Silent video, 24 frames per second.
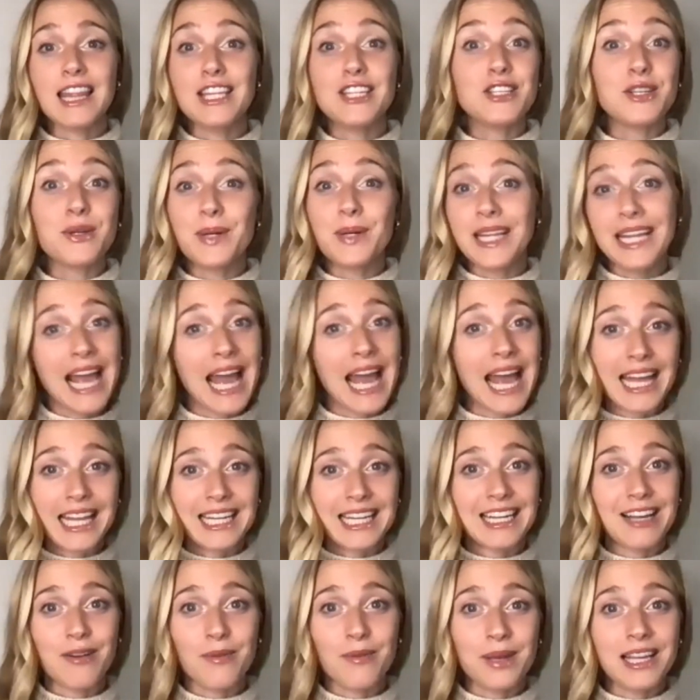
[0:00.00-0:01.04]
do it again
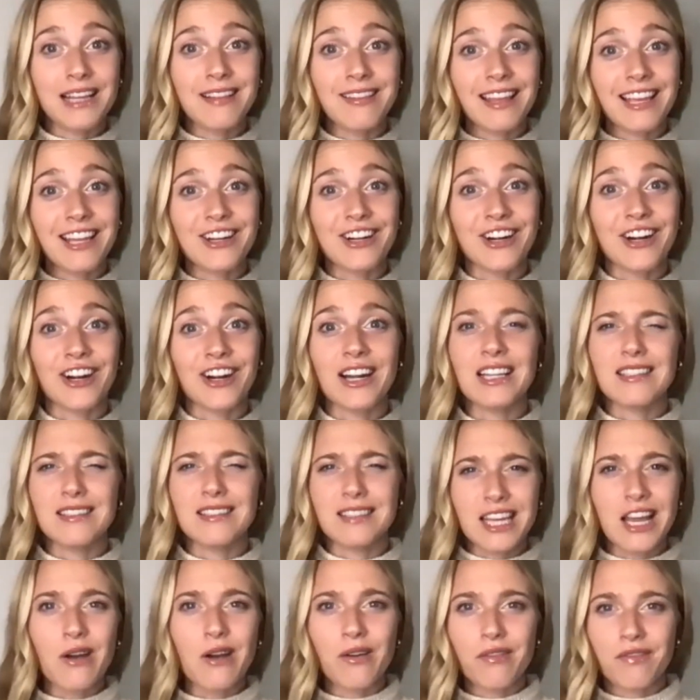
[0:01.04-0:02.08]
a week later and
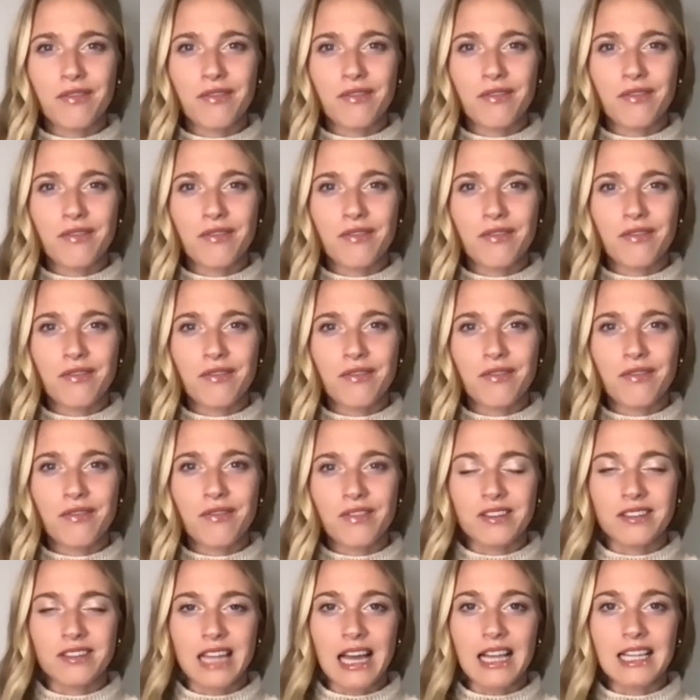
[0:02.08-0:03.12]
see how it
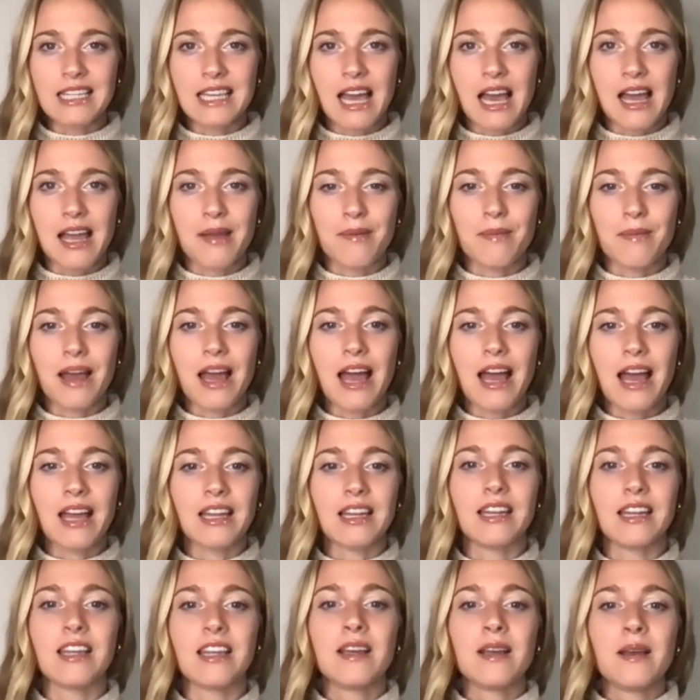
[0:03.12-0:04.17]
feels that time.
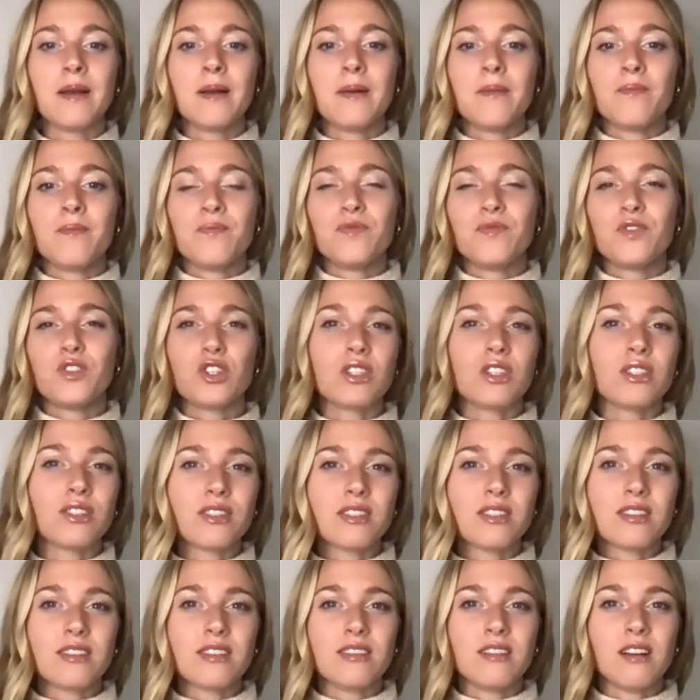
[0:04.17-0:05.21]
And just
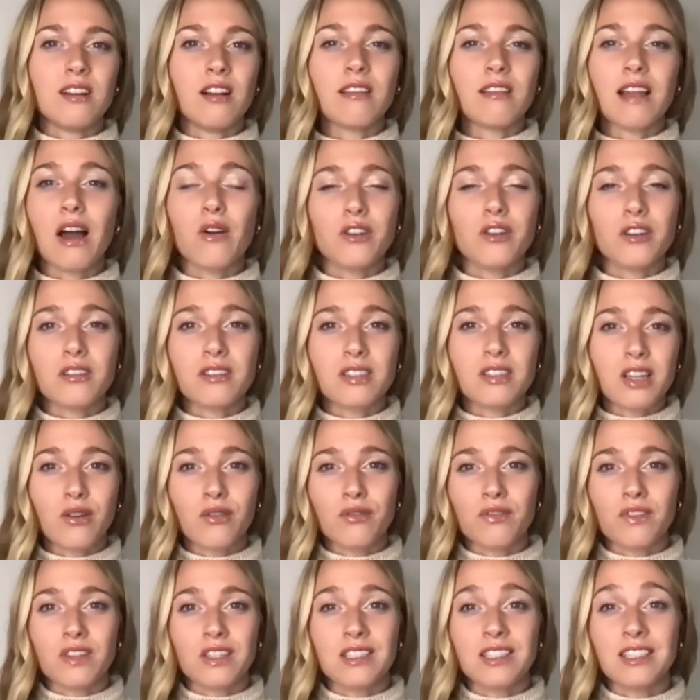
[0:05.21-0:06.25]
allow yourself
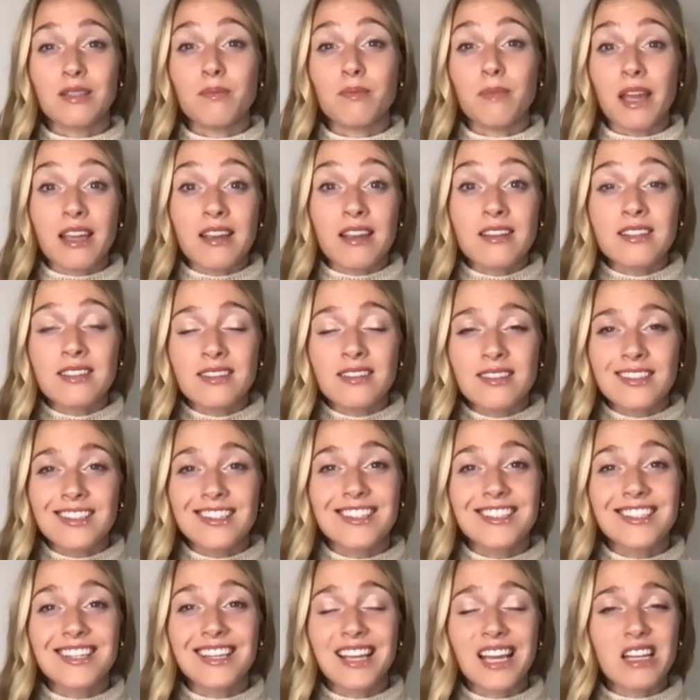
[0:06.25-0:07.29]
the space
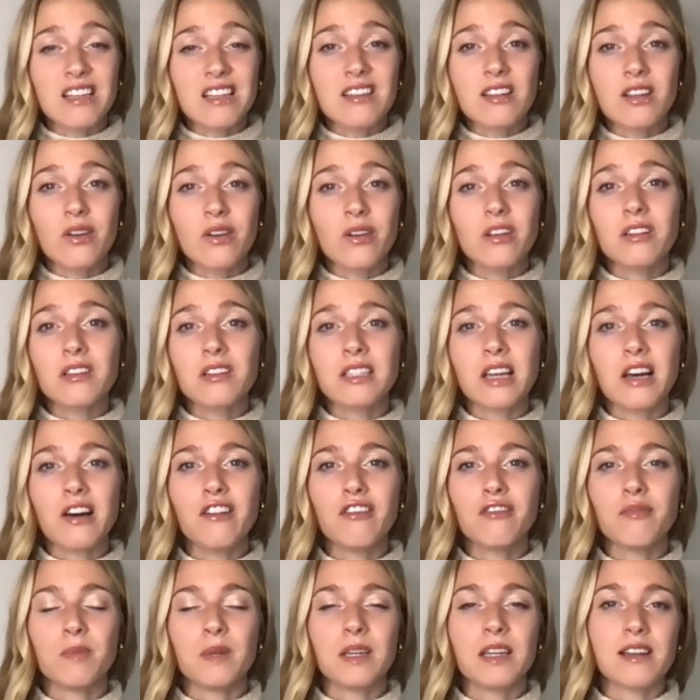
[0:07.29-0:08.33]
to get to know yourself,
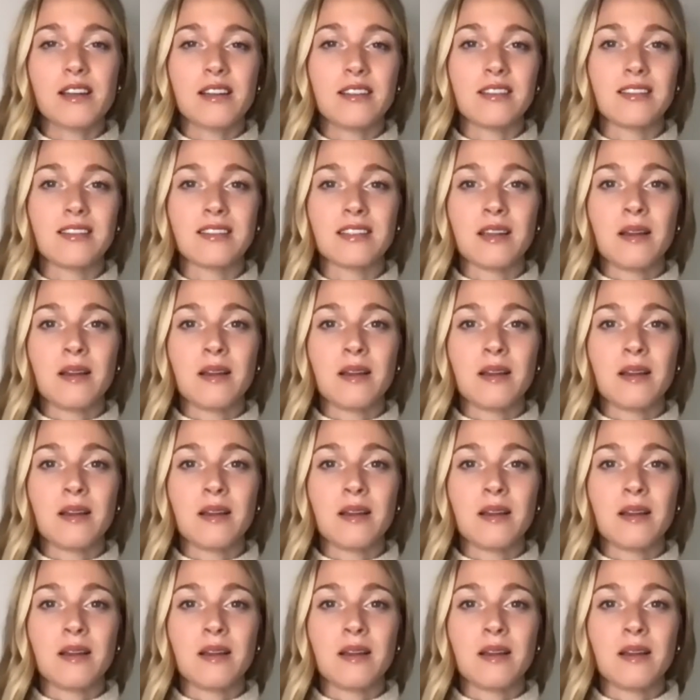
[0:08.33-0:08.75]
because